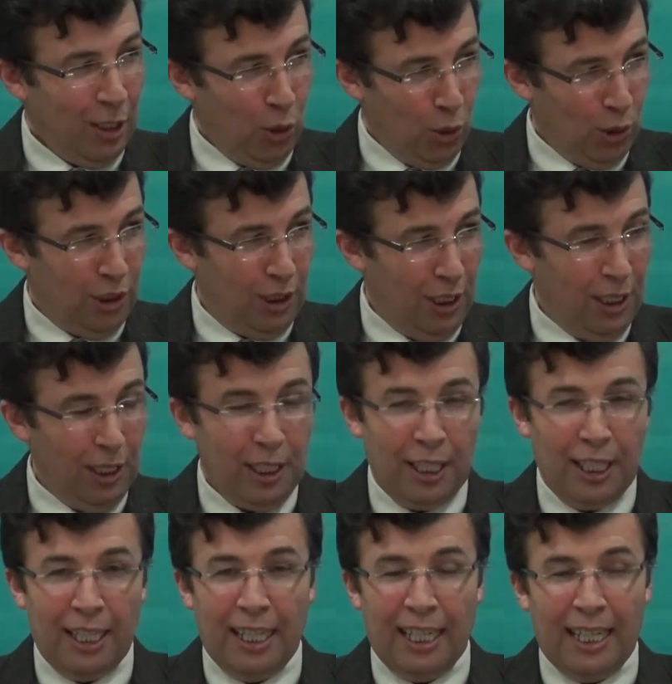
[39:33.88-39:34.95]
You see,
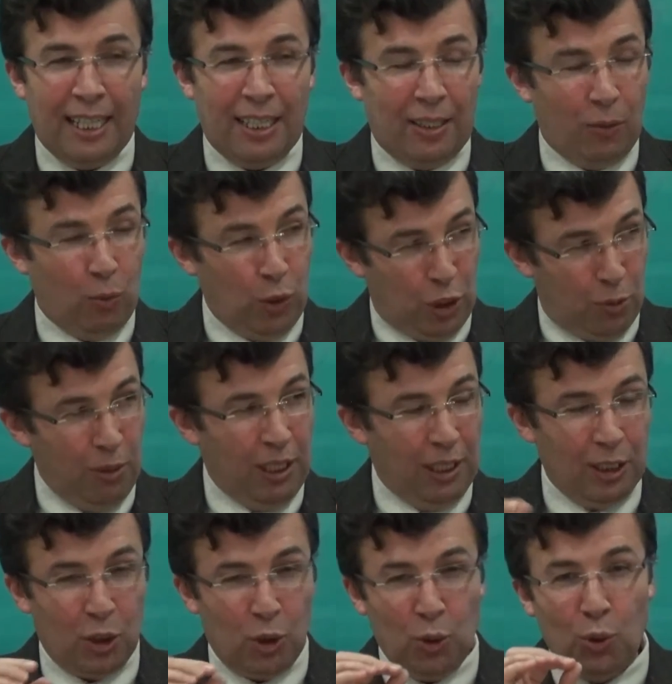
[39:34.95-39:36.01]
which
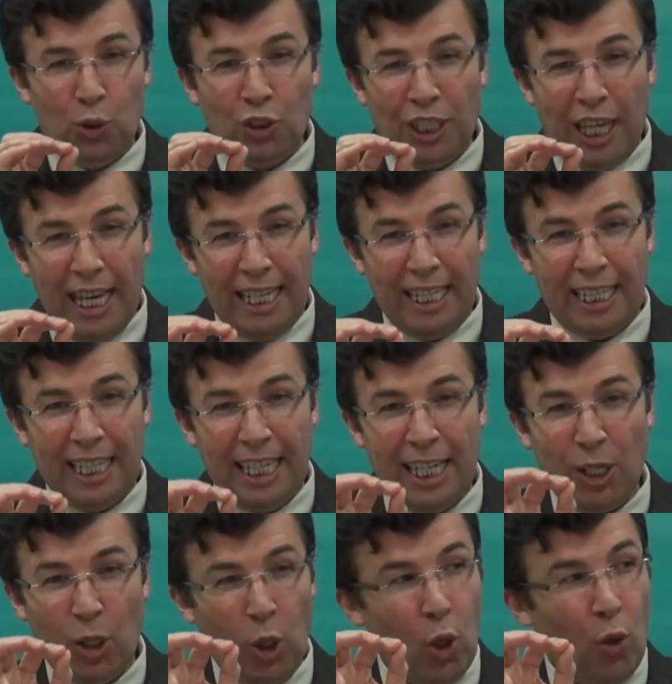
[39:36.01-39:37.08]
means you take
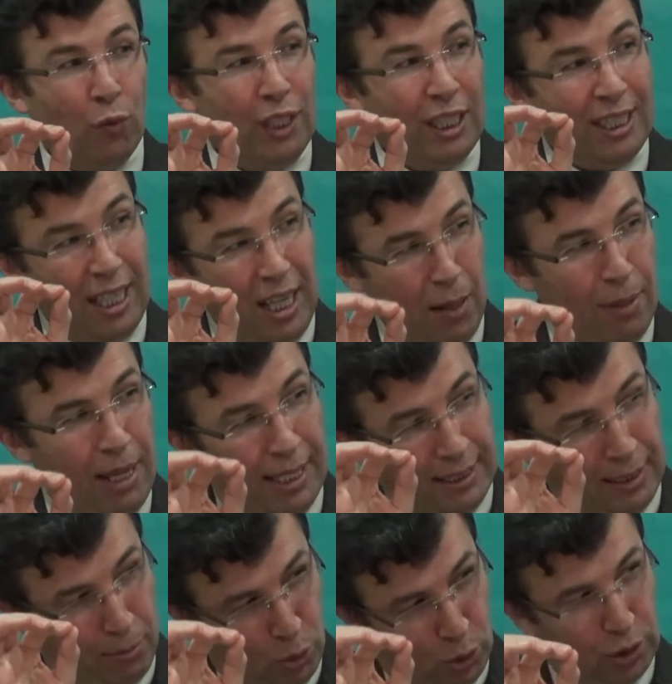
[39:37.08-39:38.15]
care of the Kaaba
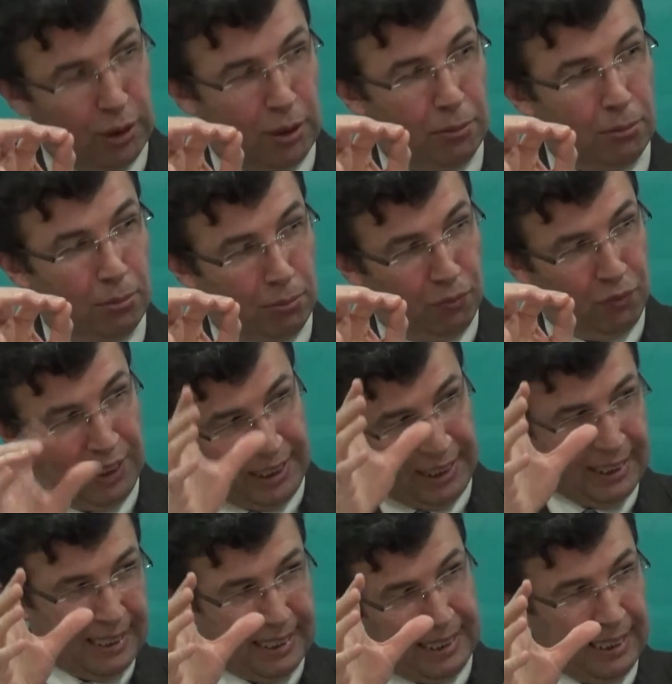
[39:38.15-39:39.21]
as a Muslim
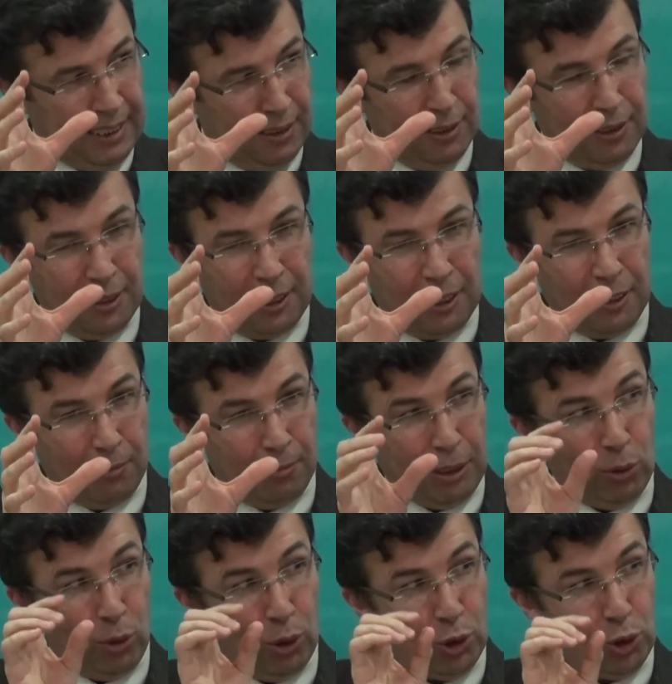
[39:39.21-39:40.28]
physically,
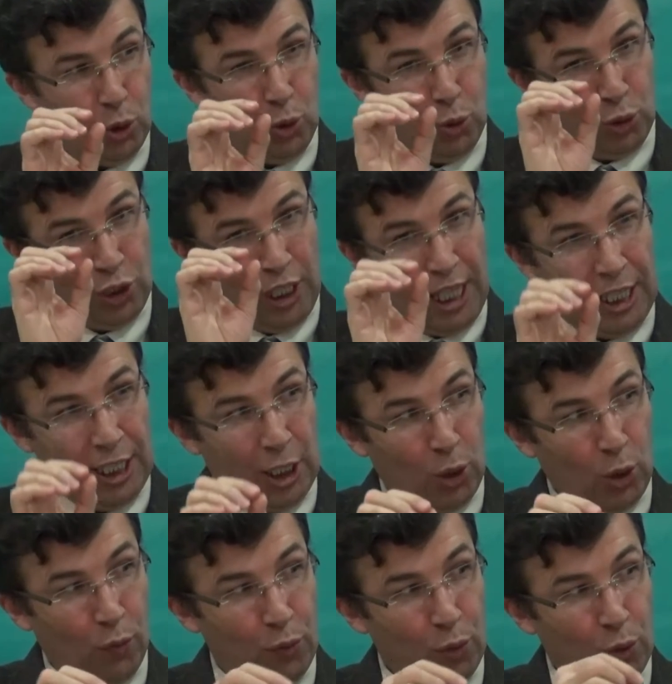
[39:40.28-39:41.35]
but also you take
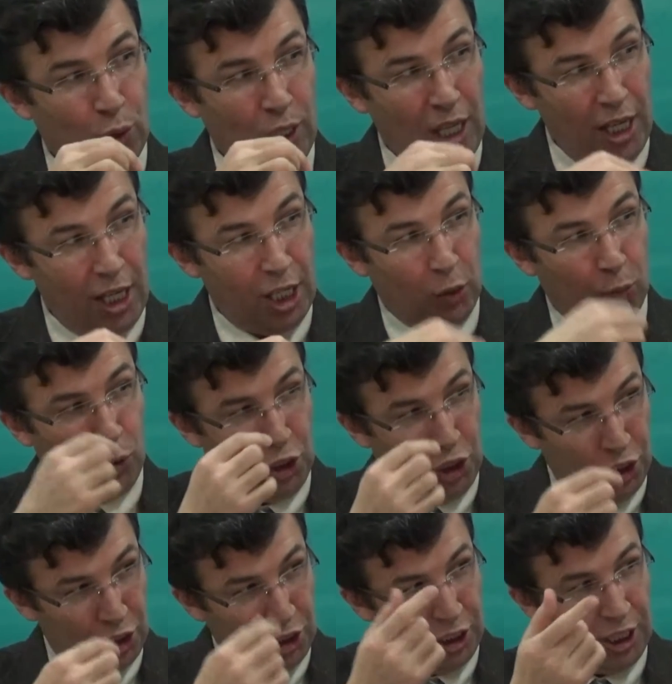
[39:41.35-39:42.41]
care of your heart,
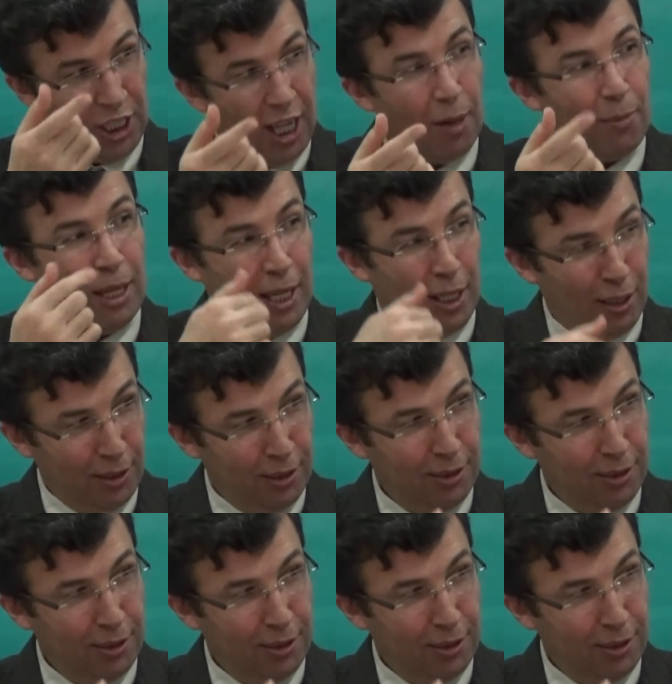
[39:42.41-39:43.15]
which is the Kaaba.